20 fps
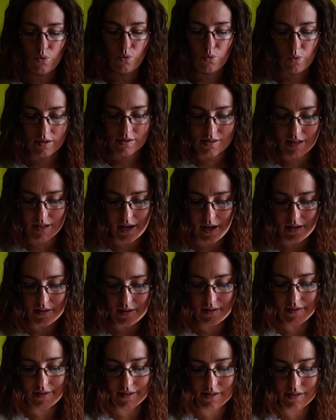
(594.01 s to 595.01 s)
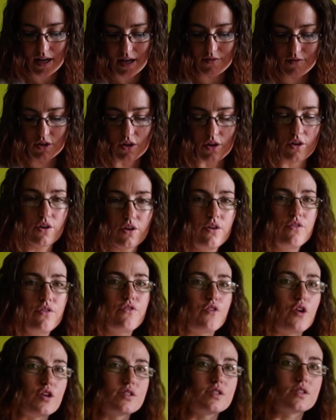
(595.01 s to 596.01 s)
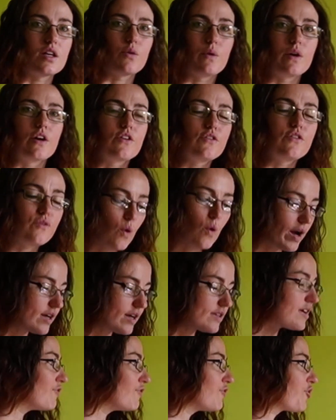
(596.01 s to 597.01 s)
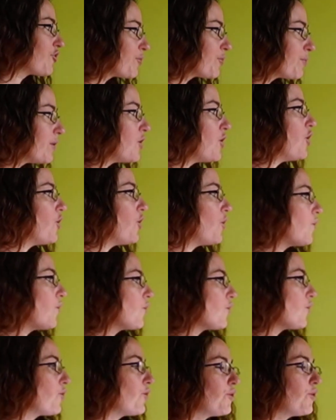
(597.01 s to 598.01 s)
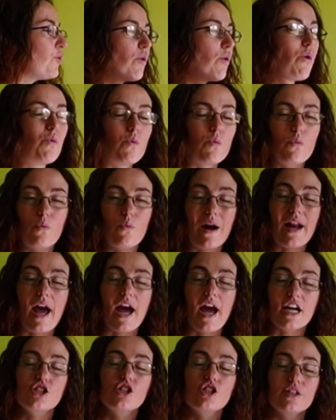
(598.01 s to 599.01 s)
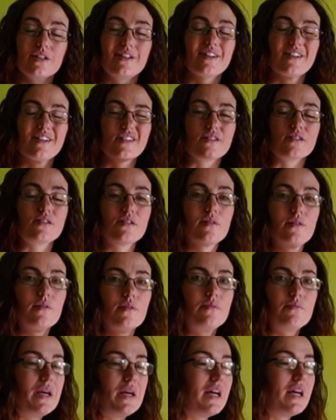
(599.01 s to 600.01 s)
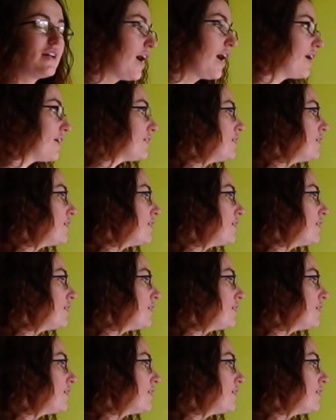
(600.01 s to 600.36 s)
once again, let's have a look. First thing we look for is our verb. who or what action is being done?